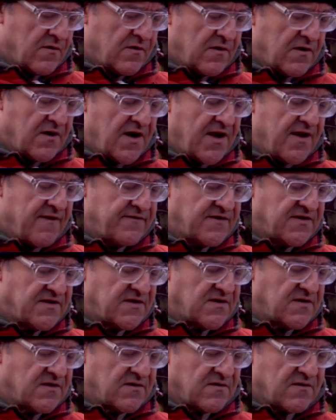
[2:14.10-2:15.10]

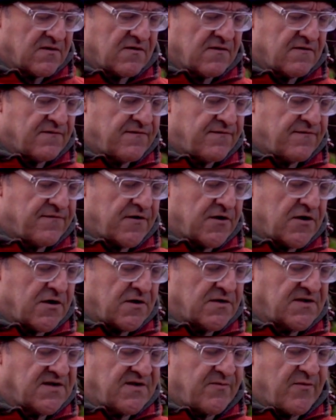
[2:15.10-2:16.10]
leaves of
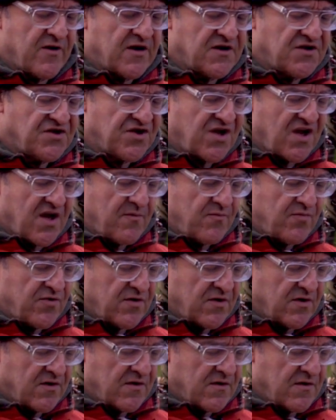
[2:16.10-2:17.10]
similar shape
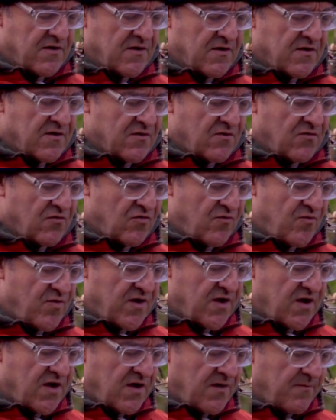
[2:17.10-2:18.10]
would
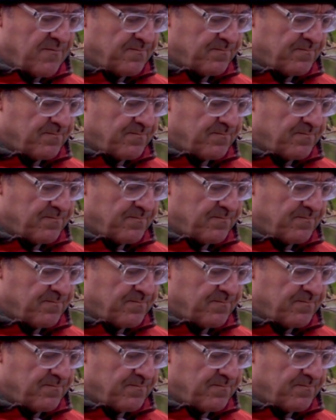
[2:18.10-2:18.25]
be,